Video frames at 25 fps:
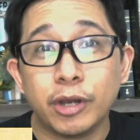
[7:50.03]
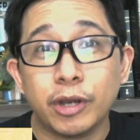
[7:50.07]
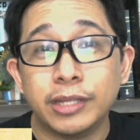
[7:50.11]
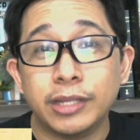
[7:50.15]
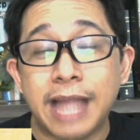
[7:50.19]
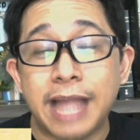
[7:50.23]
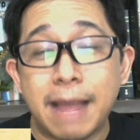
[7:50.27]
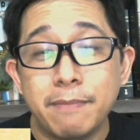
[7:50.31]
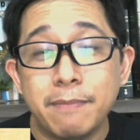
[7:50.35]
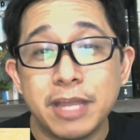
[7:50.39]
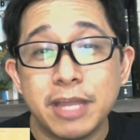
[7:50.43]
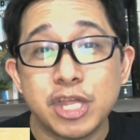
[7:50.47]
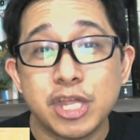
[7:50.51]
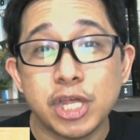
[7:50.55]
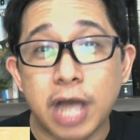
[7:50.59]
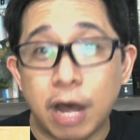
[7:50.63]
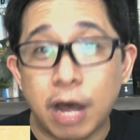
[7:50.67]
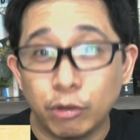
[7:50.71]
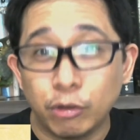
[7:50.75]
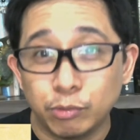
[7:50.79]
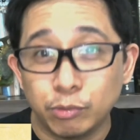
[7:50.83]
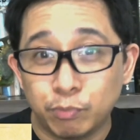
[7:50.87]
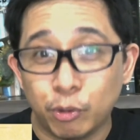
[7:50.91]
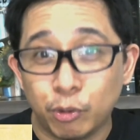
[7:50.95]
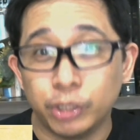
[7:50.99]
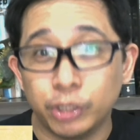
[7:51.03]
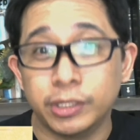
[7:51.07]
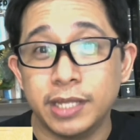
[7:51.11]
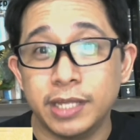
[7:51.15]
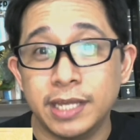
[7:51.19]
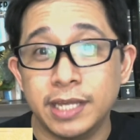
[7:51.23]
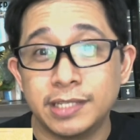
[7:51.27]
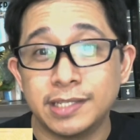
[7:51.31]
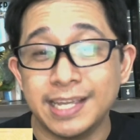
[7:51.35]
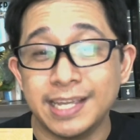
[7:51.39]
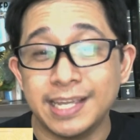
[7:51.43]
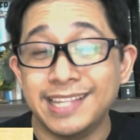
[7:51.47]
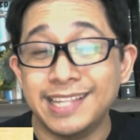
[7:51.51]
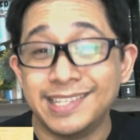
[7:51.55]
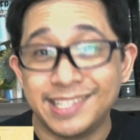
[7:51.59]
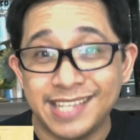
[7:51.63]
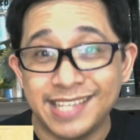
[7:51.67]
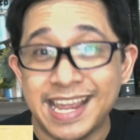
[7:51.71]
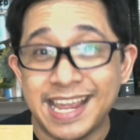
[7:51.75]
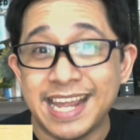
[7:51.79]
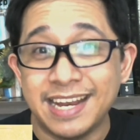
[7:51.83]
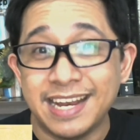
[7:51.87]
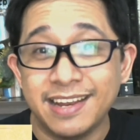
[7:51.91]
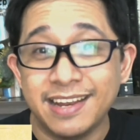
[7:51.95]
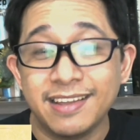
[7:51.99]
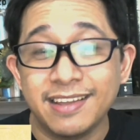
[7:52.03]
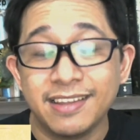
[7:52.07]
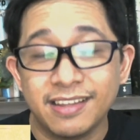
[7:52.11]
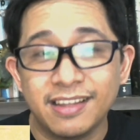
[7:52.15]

damage output is insane,